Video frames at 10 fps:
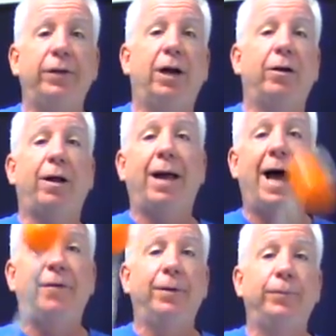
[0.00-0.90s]
there and I'll
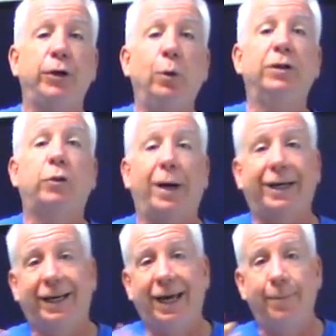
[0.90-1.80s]
have them do it so I
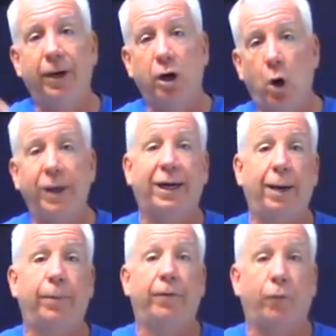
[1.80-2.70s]
could keep it going,
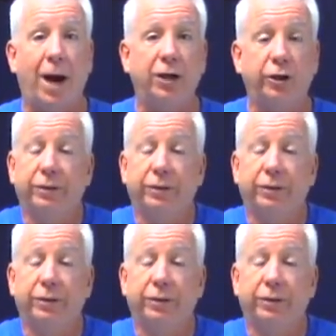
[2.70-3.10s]
keep it fresh.